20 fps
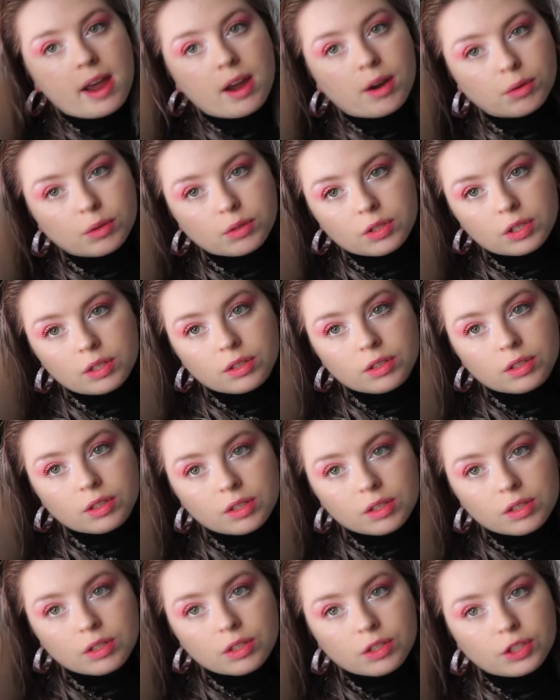out
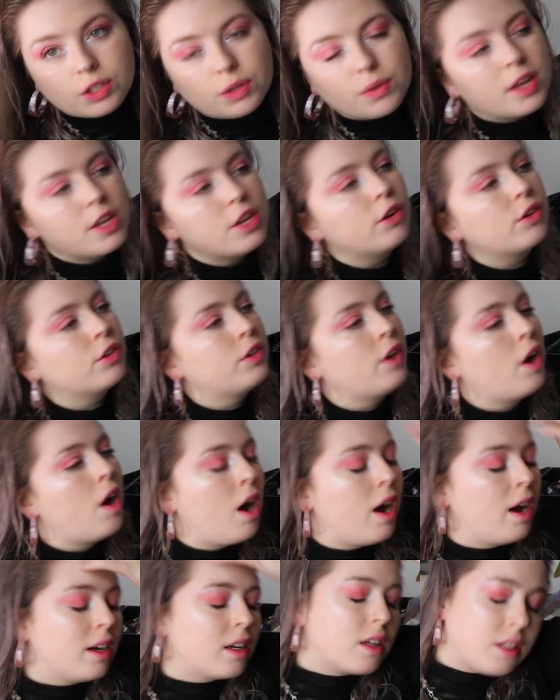so that you're
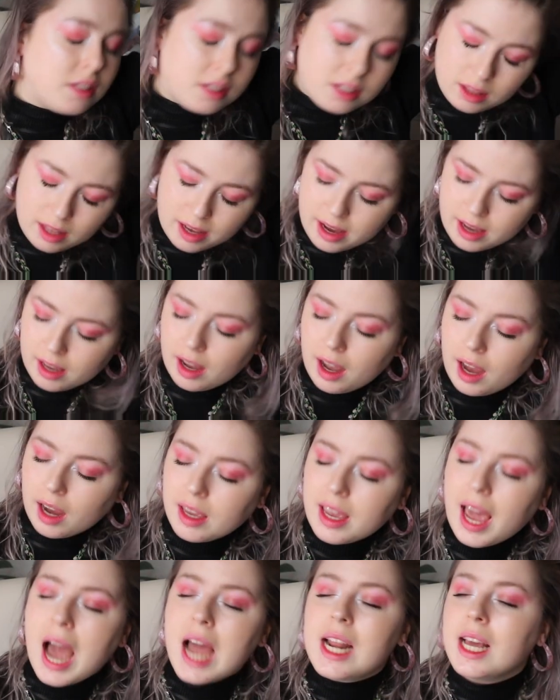not because like i
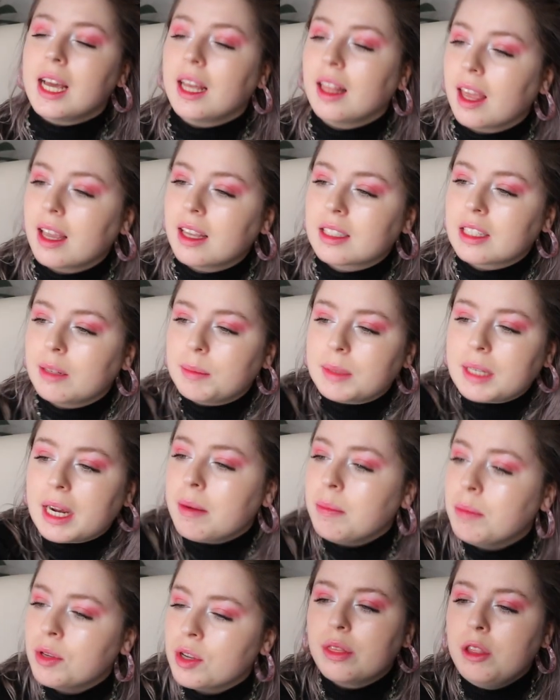get it like
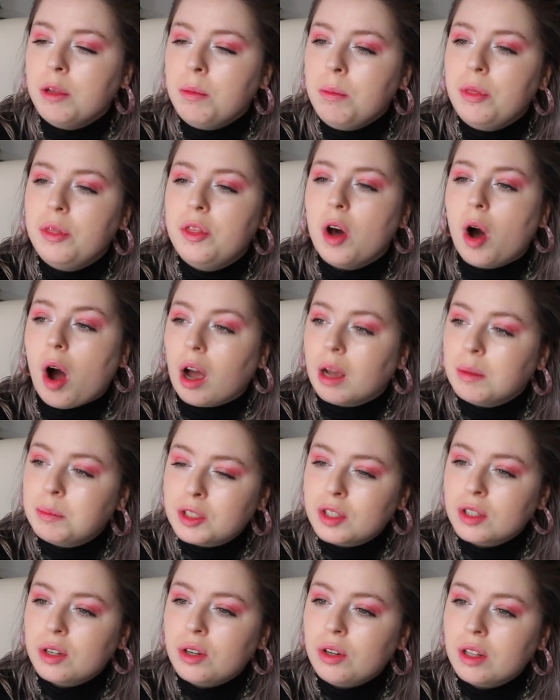sometimes the the
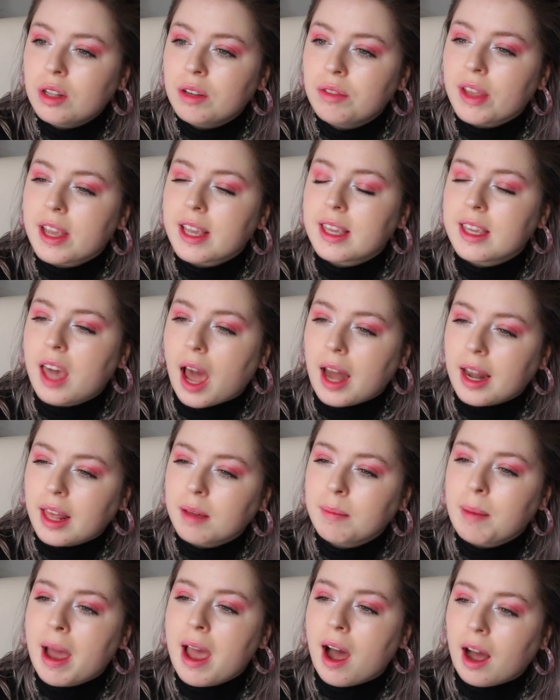obstacle of like
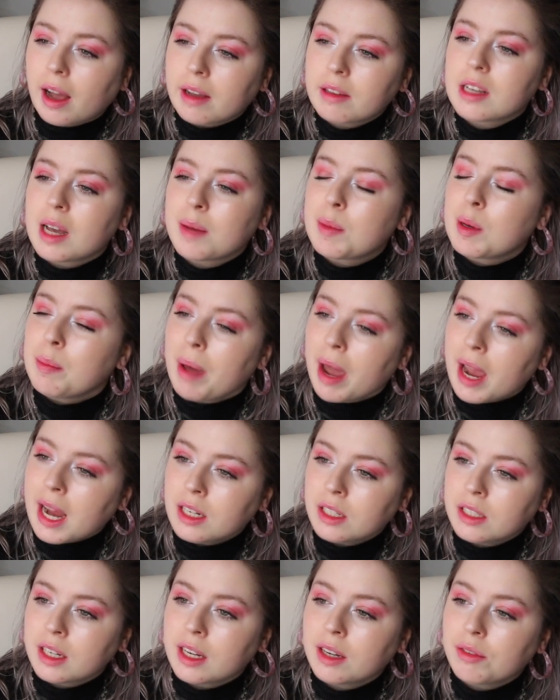getting my ass up and
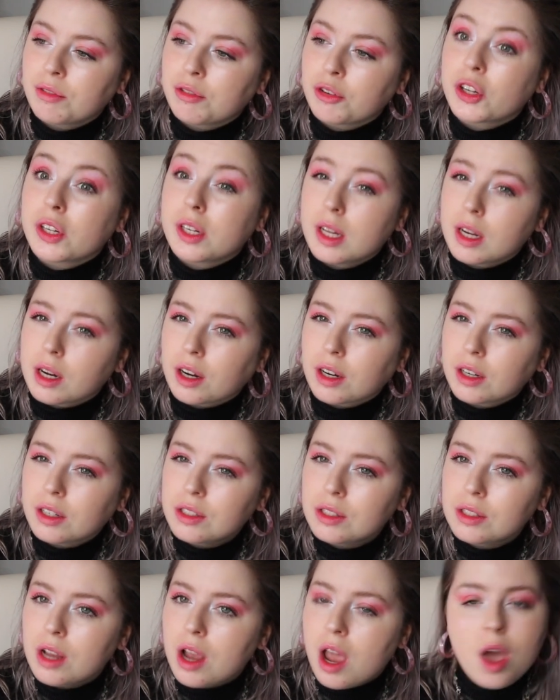painting for
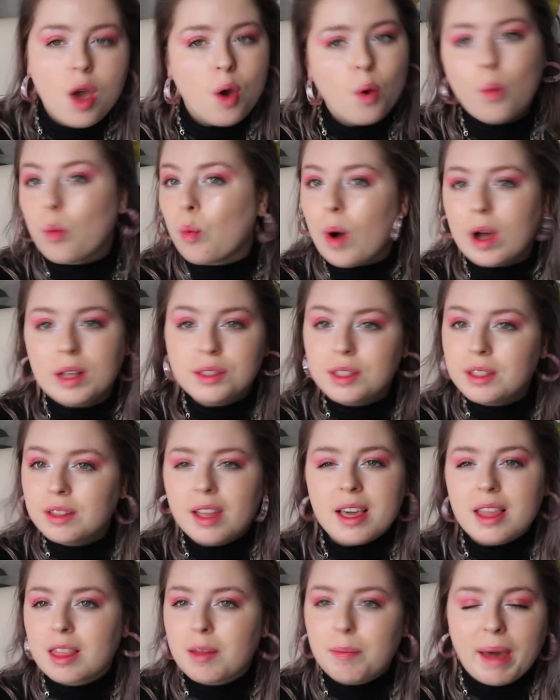years wasn't
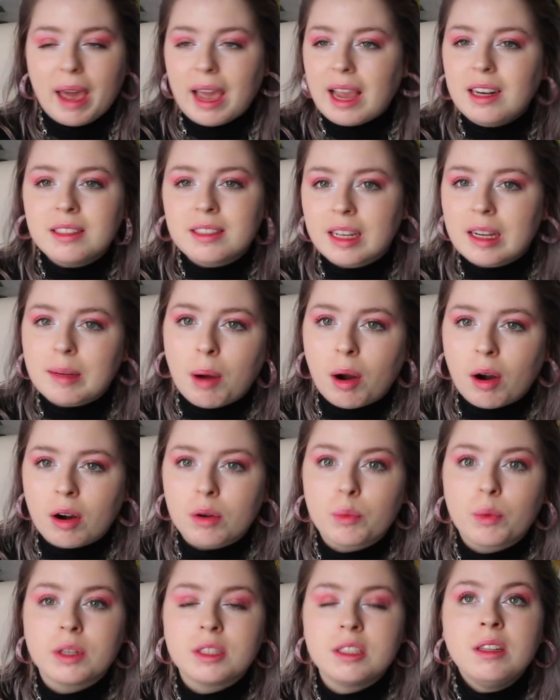like the painting
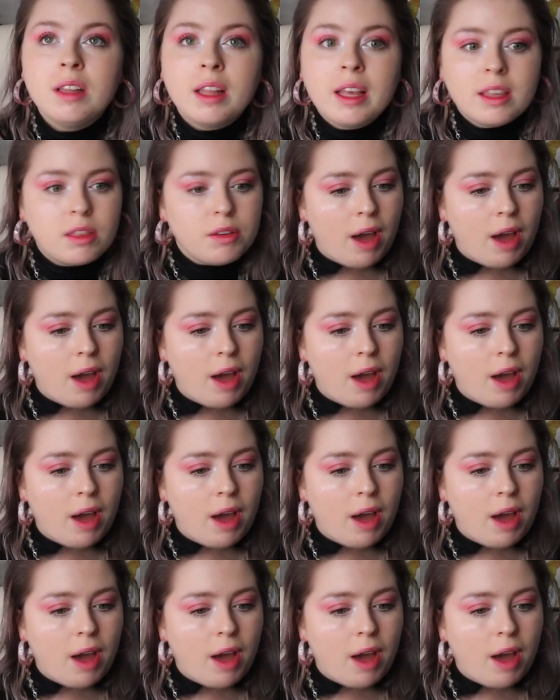part wasn't like